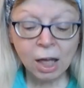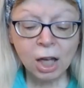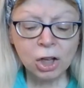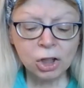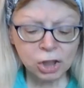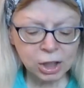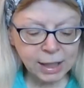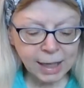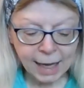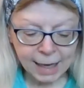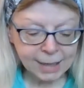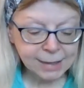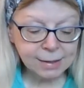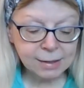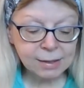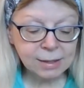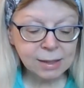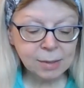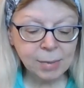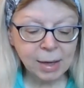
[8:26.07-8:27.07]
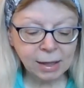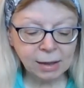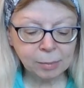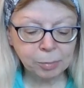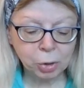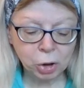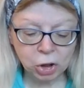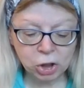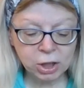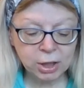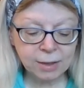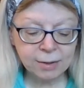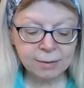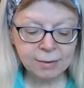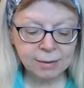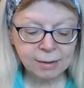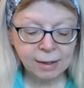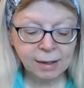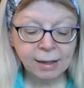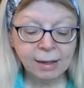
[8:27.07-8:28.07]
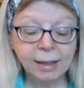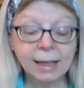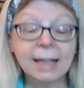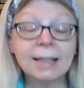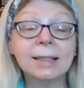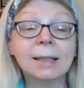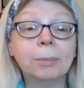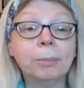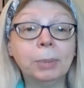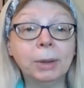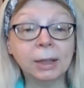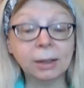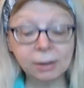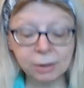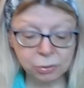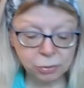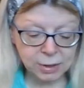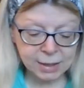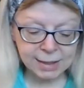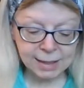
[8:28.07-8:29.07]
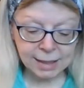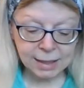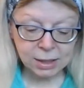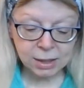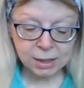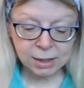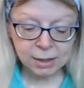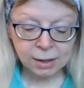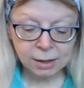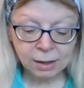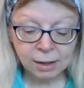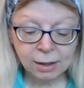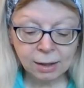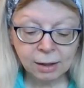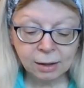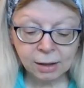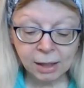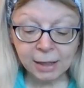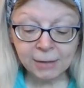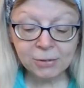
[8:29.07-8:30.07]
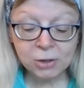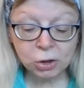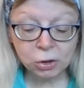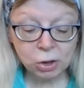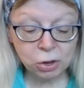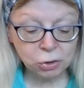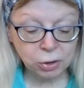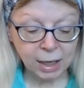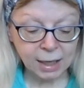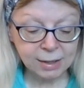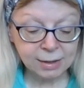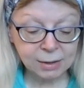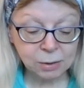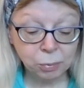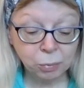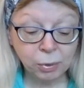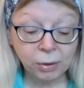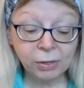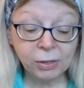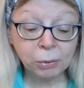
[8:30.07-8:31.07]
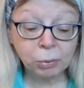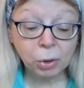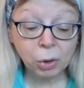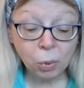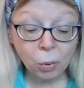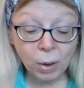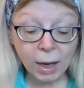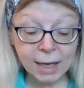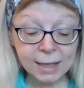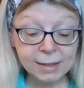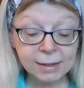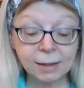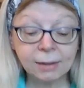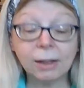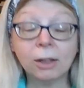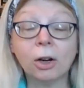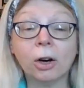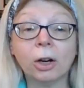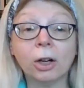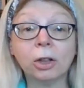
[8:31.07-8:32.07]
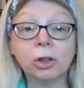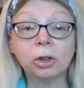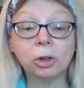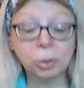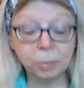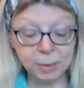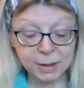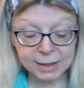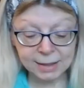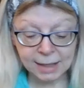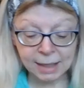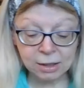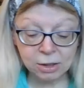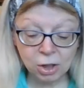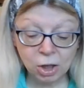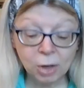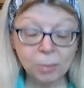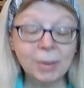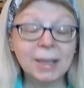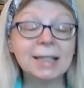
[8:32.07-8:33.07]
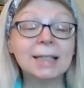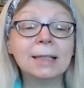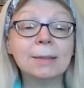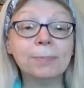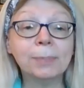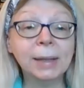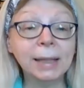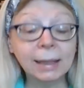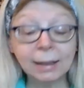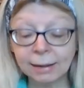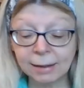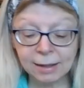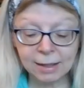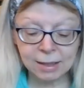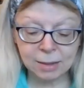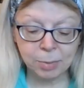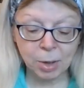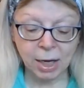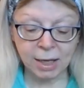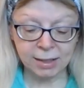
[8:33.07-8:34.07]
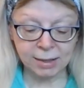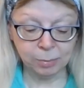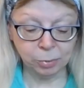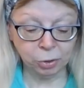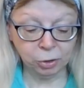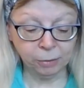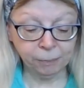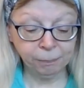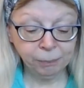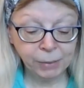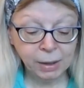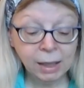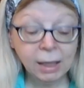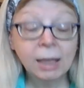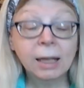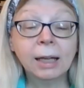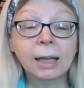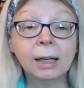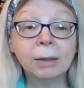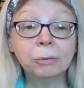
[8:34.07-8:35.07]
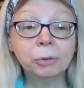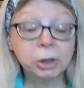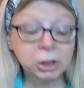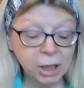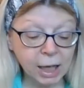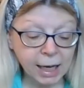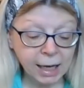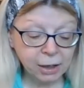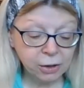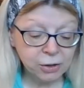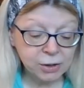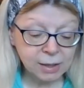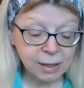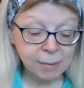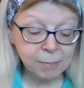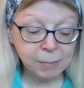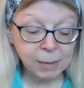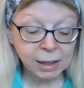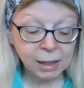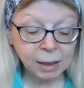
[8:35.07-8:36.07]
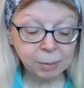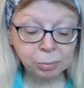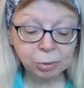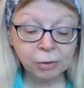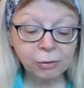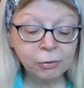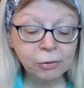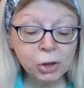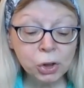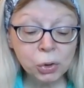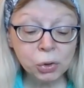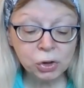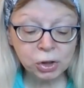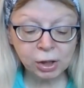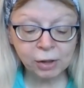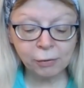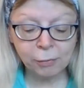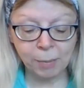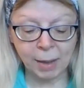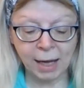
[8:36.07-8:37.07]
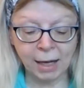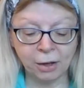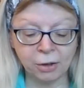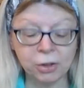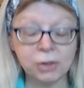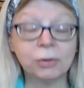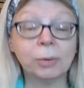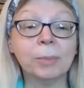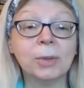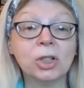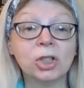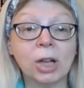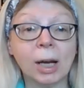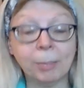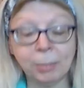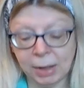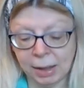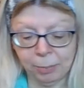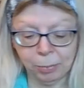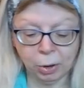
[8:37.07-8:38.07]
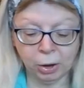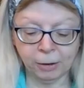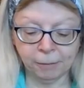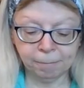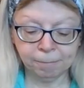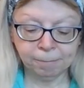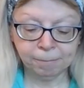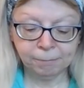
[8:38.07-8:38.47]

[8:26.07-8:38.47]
She hastens to make the purchase, gets a bill and receipt, leaves her address with the request that the article be sent home as speedily as possible, and retires amid a profusion of bows from the shopkeeper.